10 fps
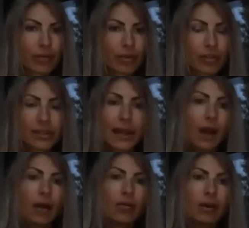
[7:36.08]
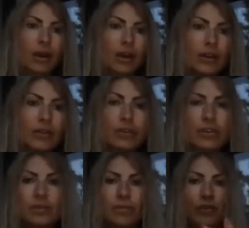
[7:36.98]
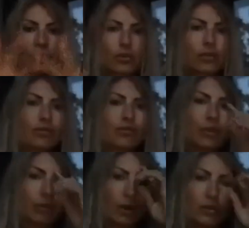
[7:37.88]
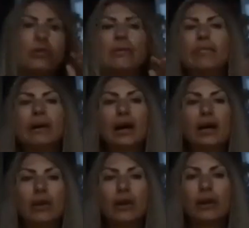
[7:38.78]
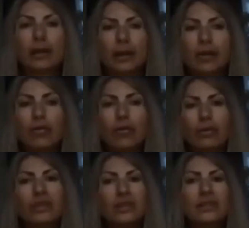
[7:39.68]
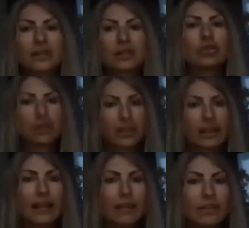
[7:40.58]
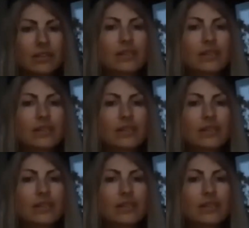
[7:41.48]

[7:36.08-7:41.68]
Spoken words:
Because now you're dispersed all over the world, you empower all these external elements.